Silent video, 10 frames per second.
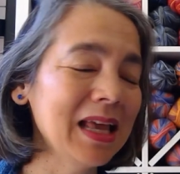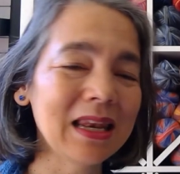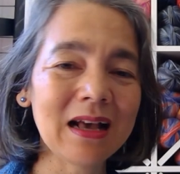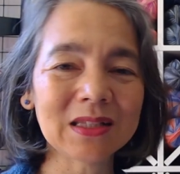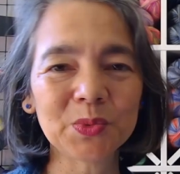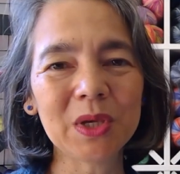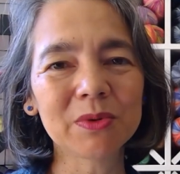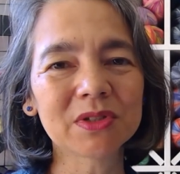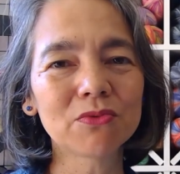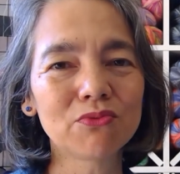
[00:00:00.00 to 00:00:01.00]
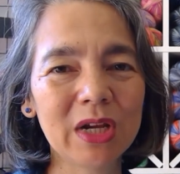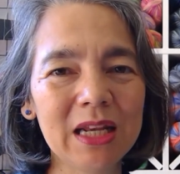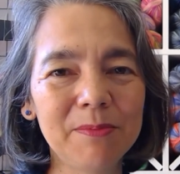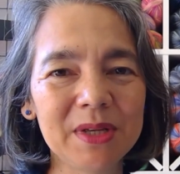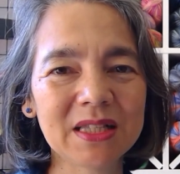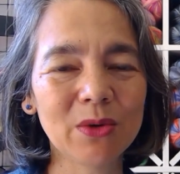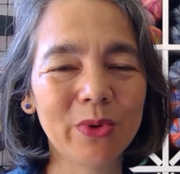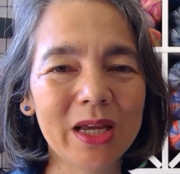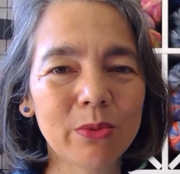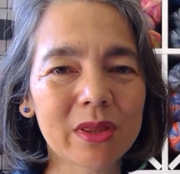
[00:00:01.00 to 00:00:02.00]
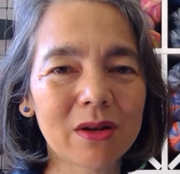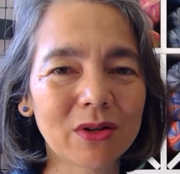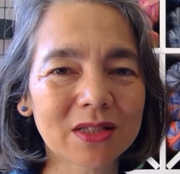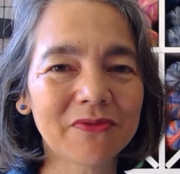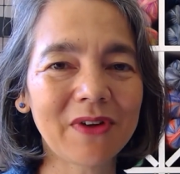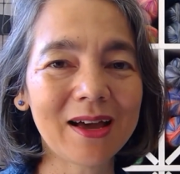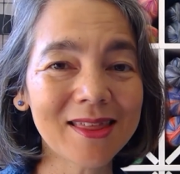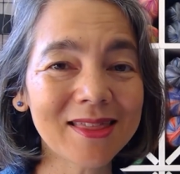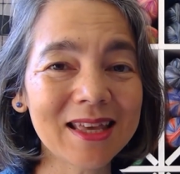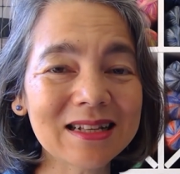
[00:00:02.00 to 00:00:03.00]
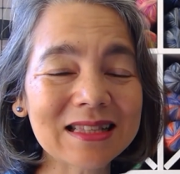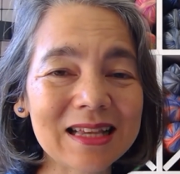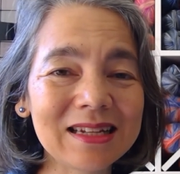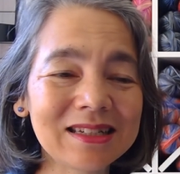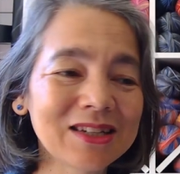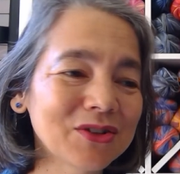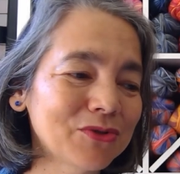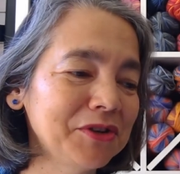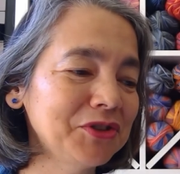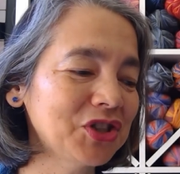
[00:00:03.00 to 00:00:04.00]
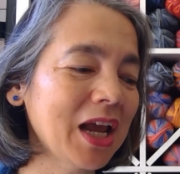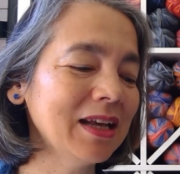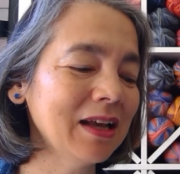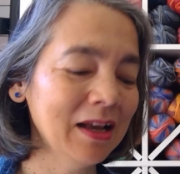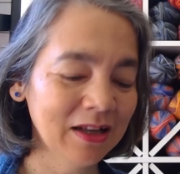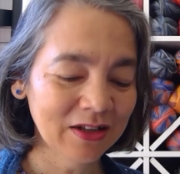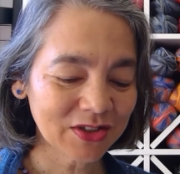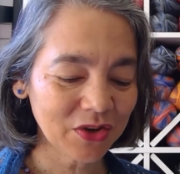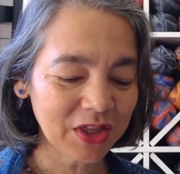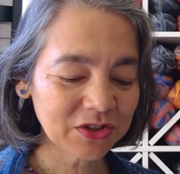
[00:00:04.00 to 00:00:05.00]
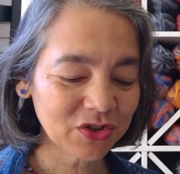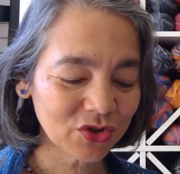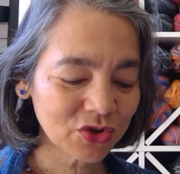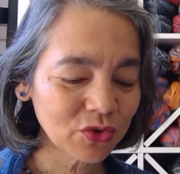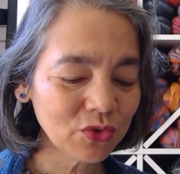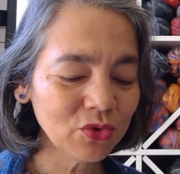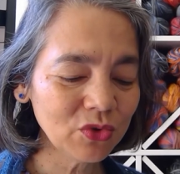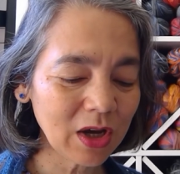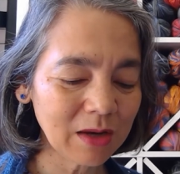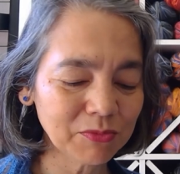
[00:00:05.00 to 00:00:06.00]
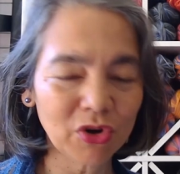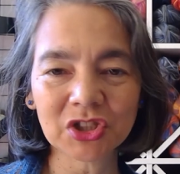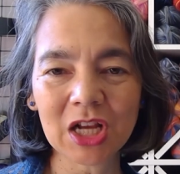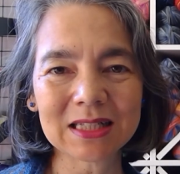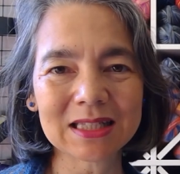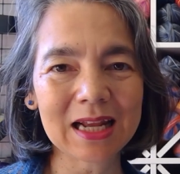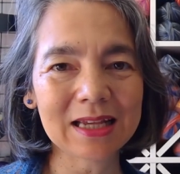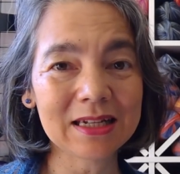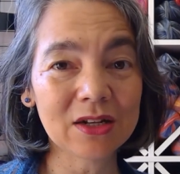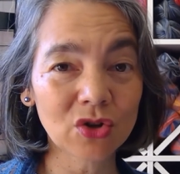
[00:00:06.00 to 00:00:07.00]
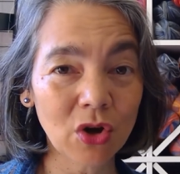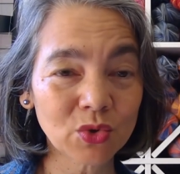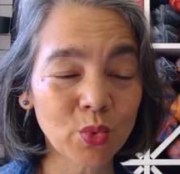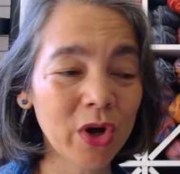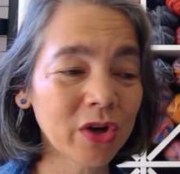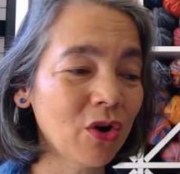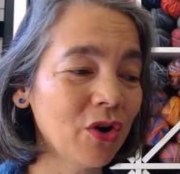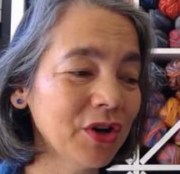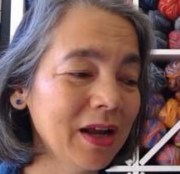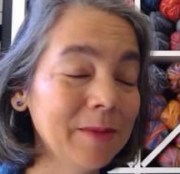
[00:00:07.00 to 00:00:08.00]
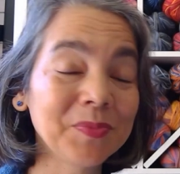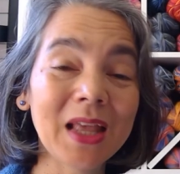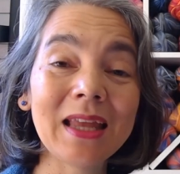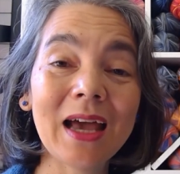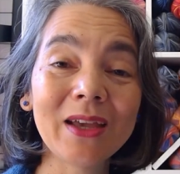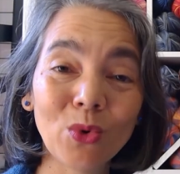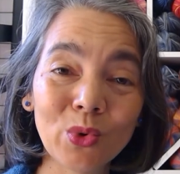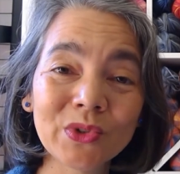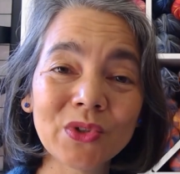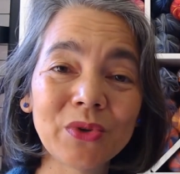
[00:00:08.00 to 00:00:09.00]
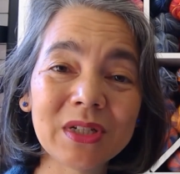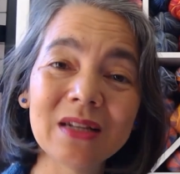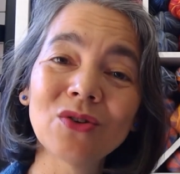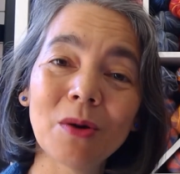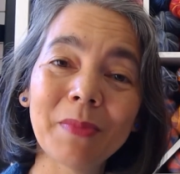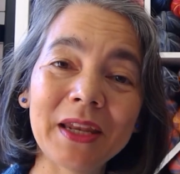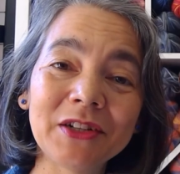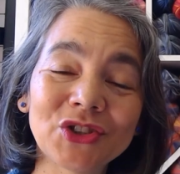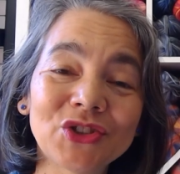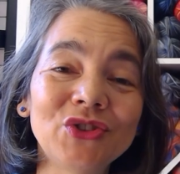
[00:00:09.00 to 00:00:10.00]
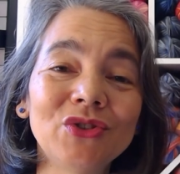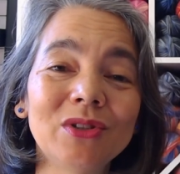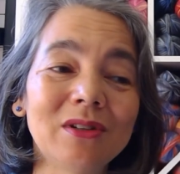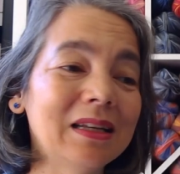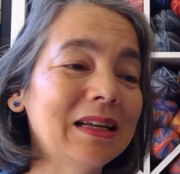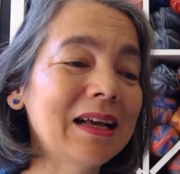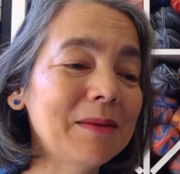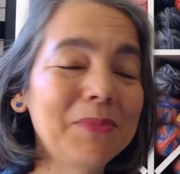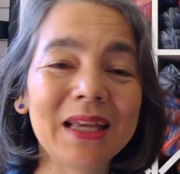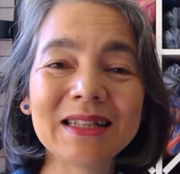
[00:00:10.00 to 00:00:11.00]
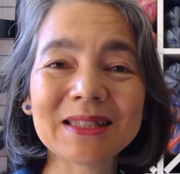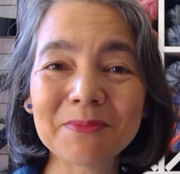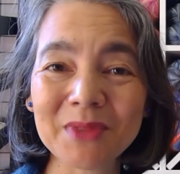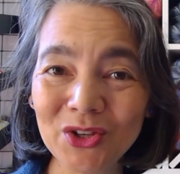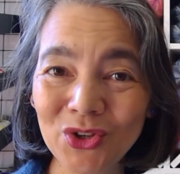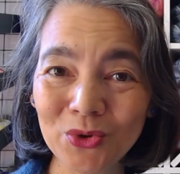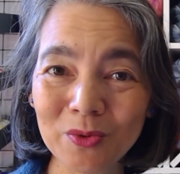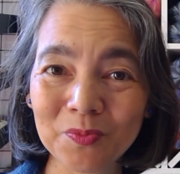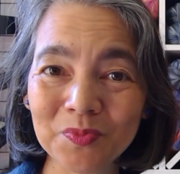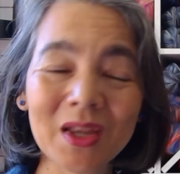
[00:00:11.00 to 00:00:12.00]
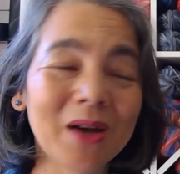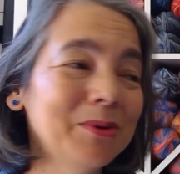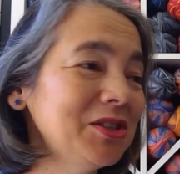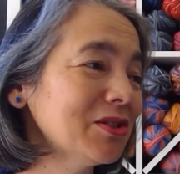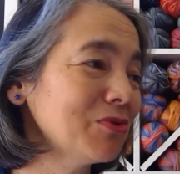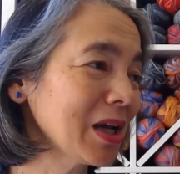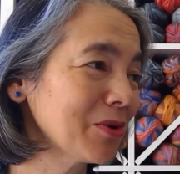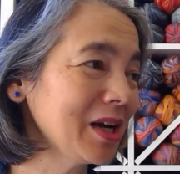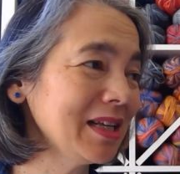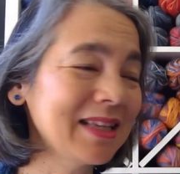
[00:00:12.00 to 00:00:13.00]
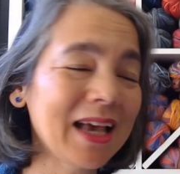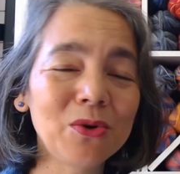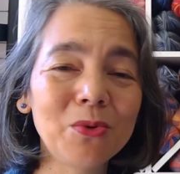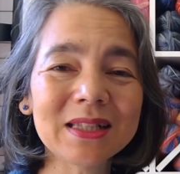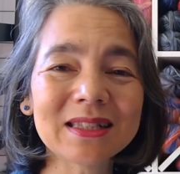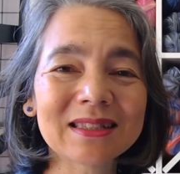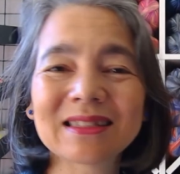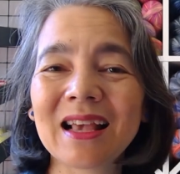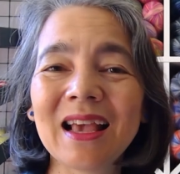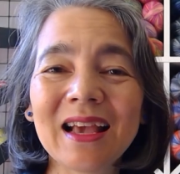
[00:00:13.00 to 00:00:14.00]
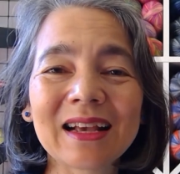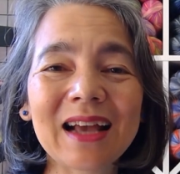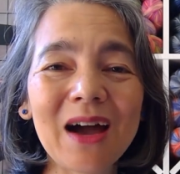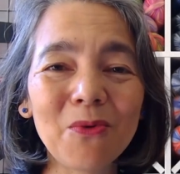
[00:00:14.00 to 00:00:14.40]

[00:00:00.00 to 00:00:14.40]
last week was a really busy week with lots of other things than knitting and crocheting. So there's 2 projects that I did not work on. And I also did not manage to begin something new, which is quite crazy. I always can't